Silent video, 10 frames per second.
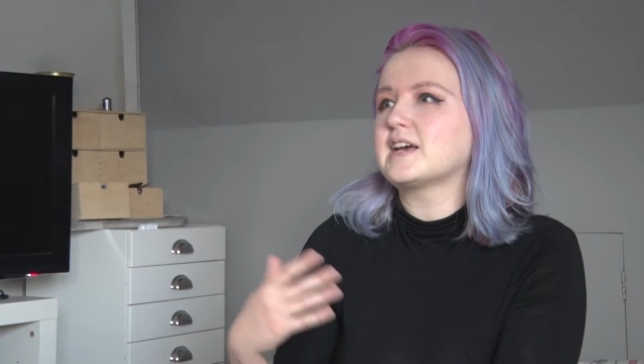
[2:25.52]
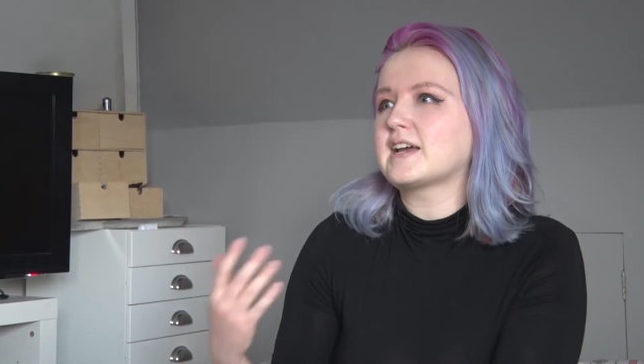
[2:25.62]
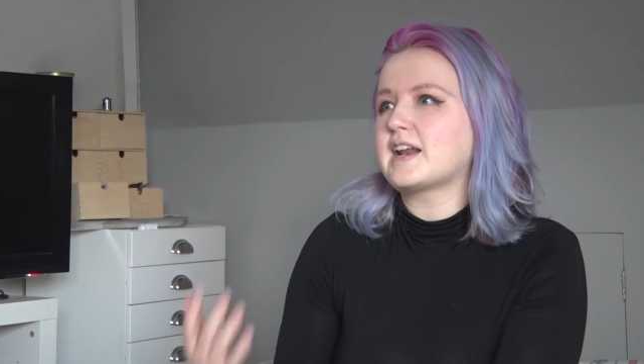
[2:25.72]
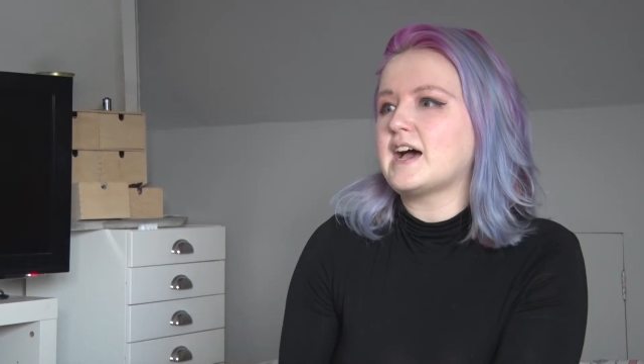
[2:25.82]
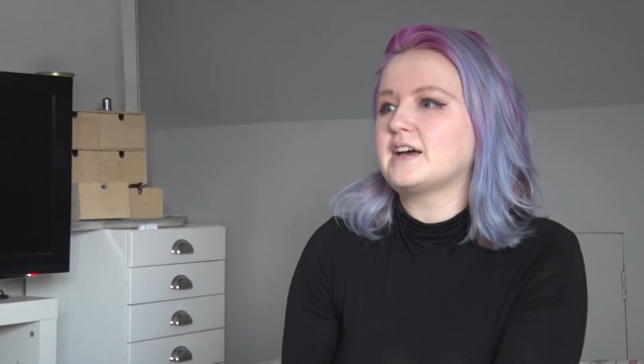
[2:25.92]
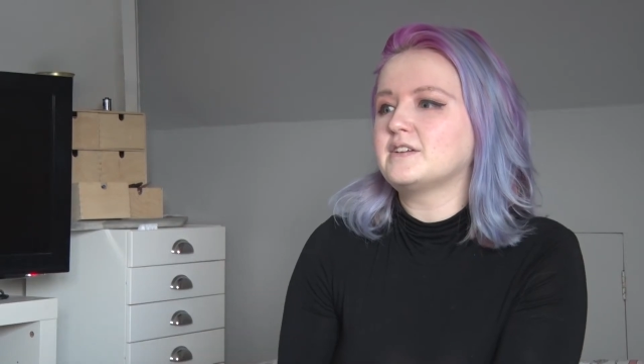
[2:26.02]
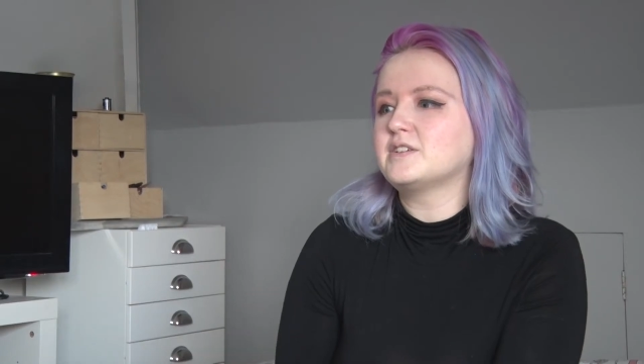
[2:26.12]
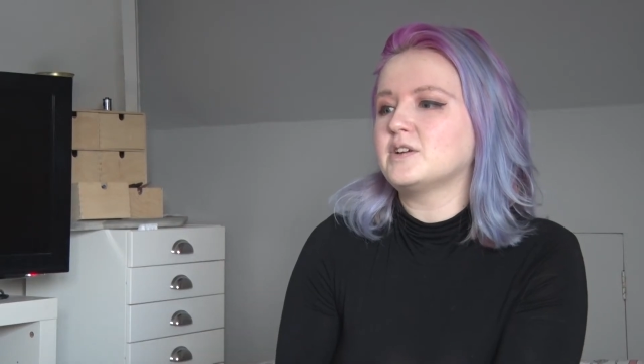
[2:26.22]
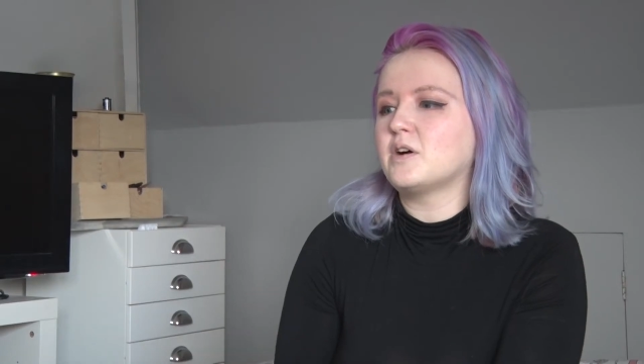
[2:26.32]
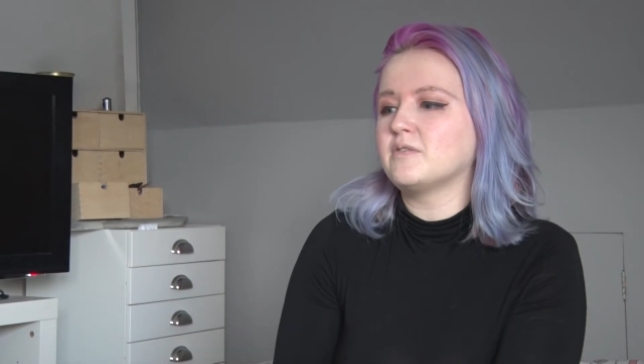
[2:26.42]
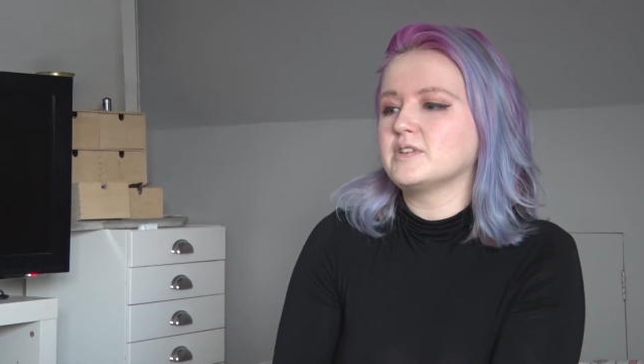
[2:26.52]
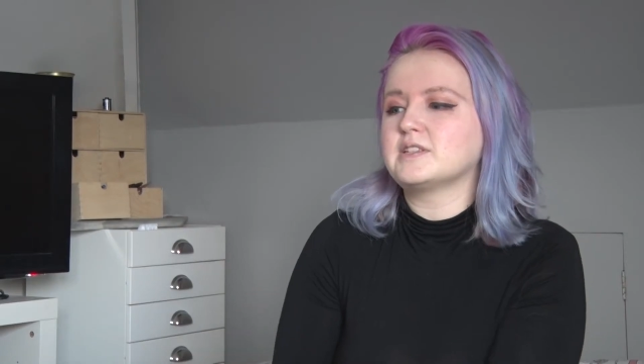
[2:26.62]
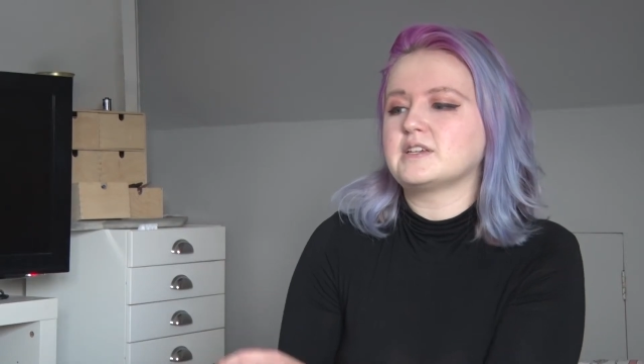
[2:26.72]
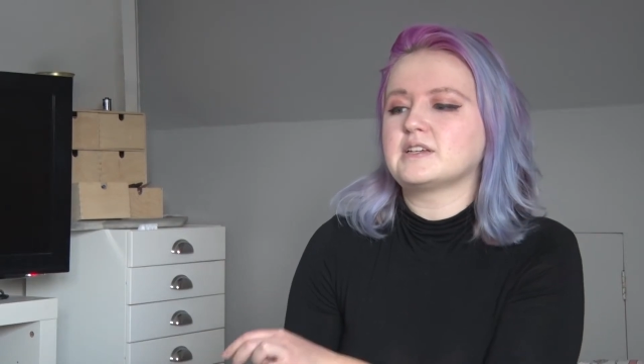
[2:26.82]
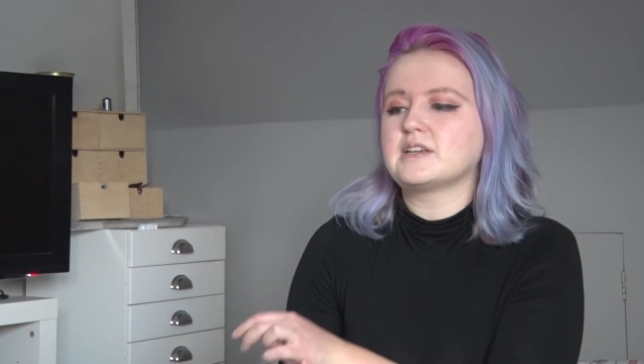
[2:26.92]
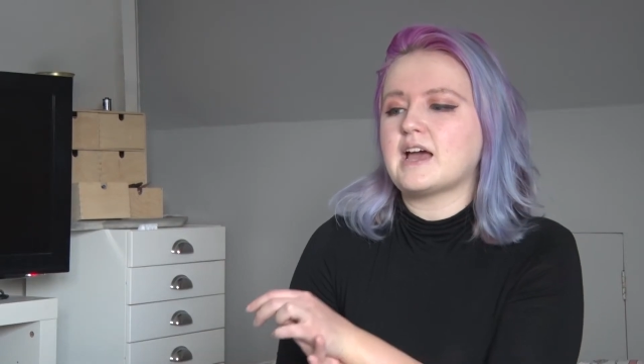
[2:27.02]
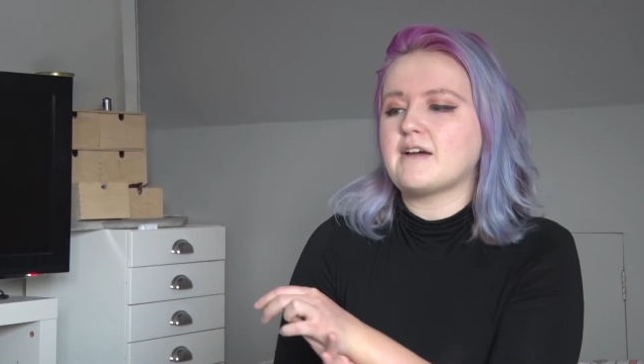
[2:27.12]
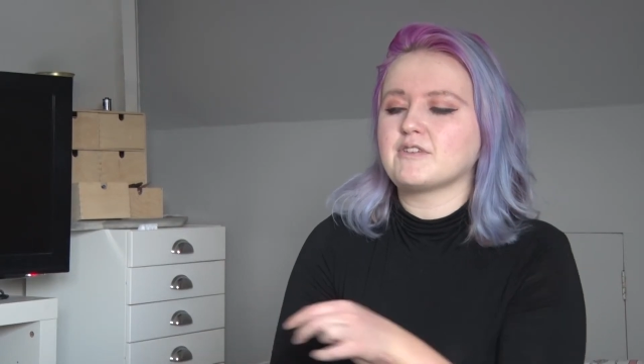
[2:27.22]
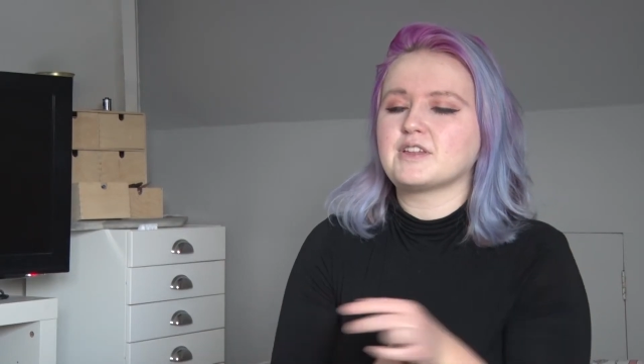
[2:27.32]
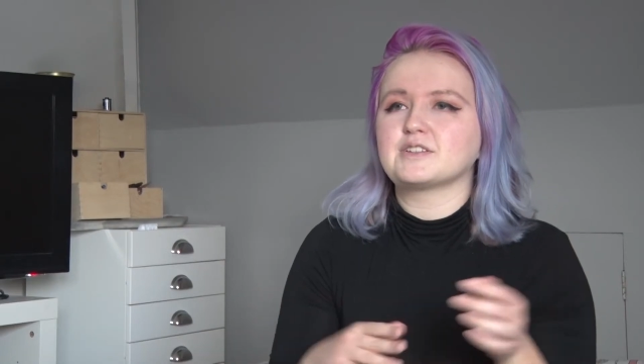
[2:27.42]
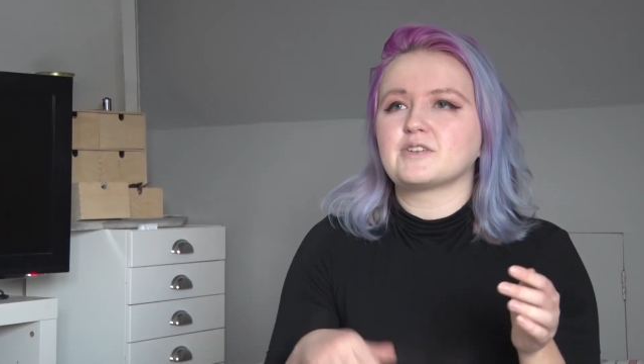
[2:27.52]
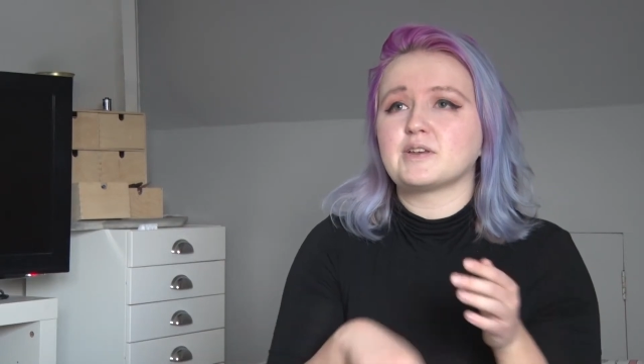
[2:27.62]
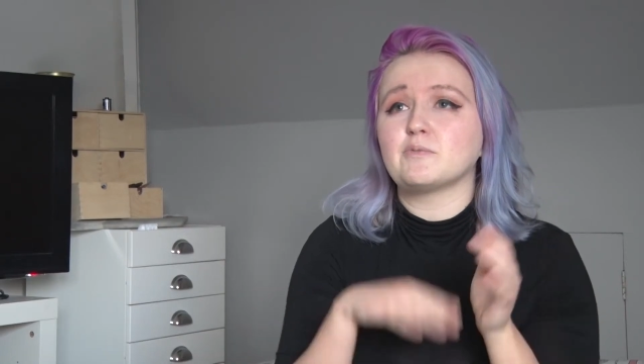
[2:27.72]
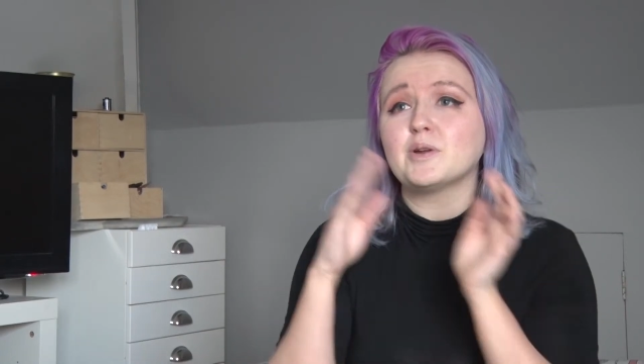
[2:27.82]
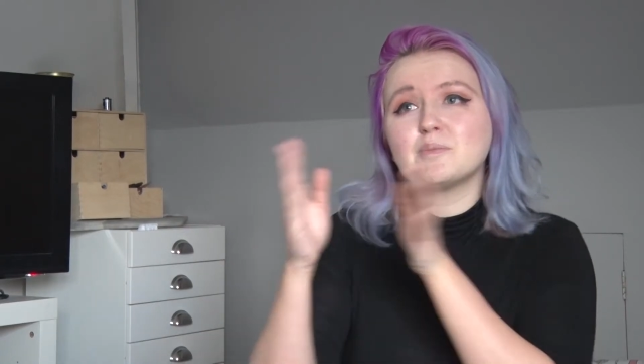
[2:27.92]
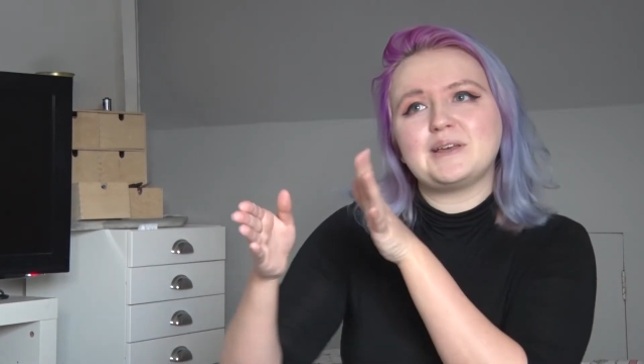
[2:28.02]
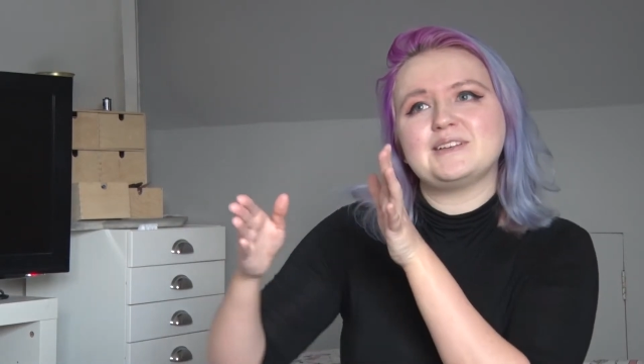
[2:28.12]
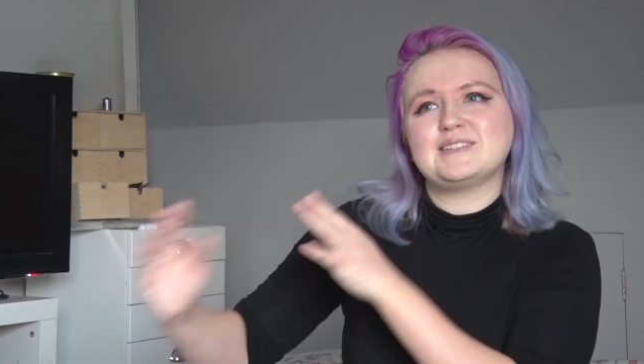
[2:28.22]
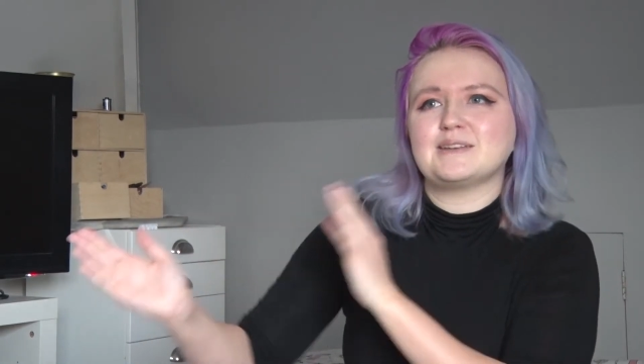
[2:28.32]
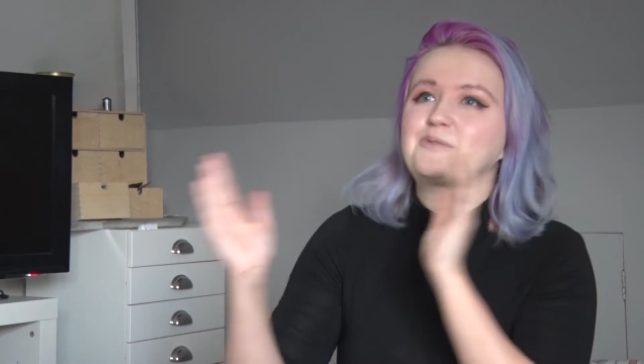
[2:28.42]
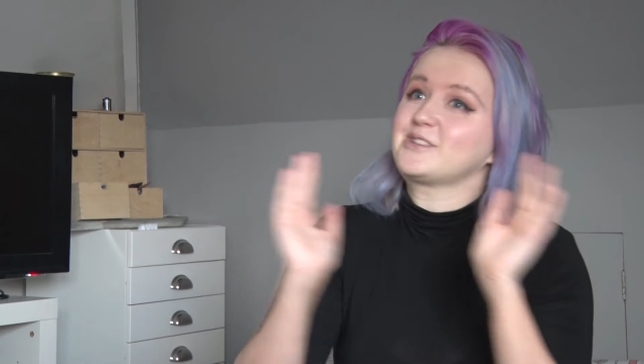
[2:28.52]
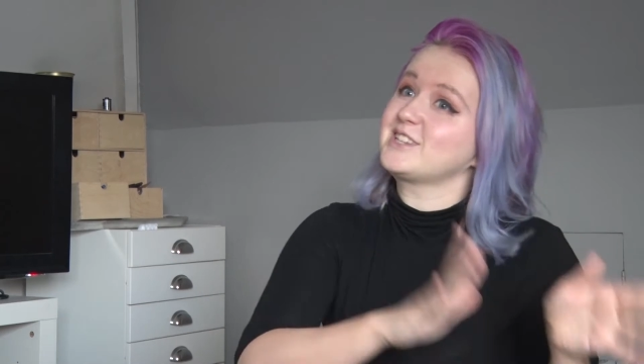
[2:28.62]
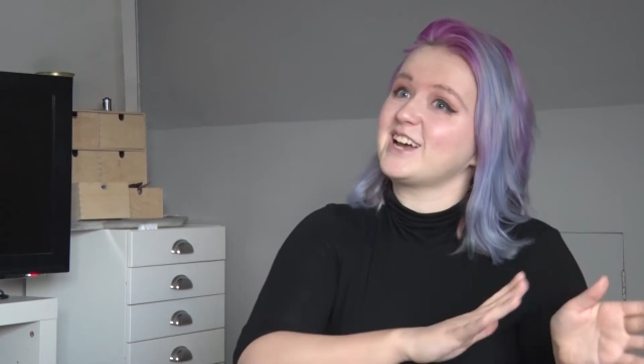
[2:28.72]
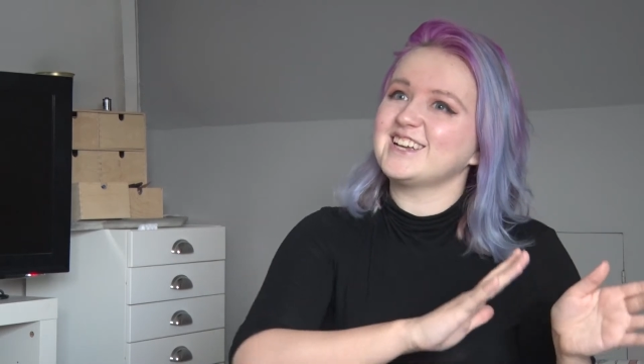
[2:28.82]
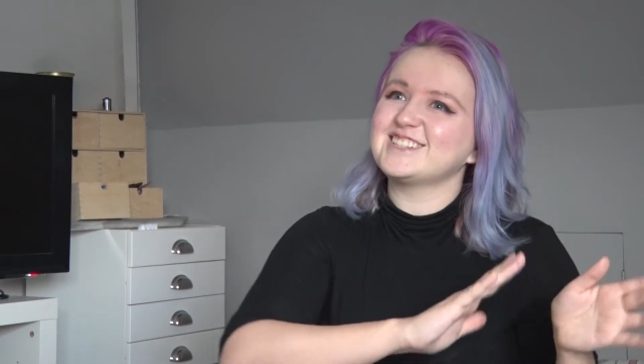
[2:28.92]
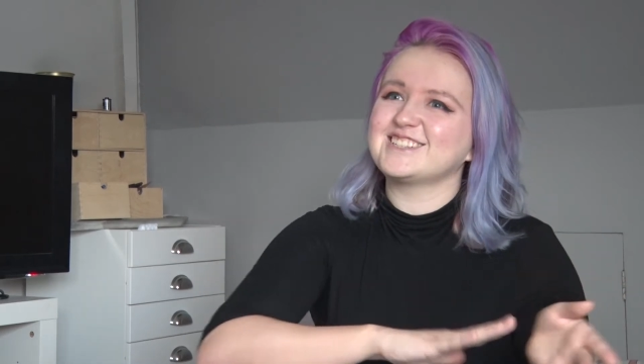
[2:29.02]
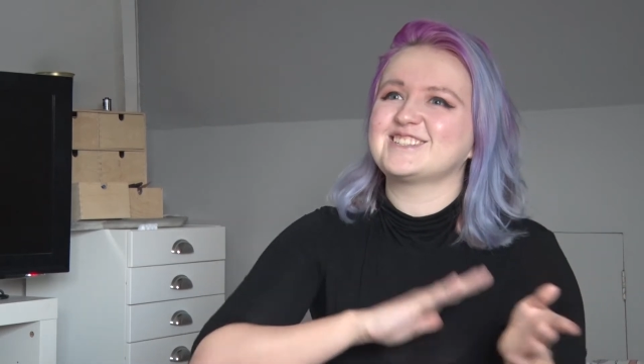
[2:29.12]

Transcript: secondhand, obviously everything's only one piece in one size,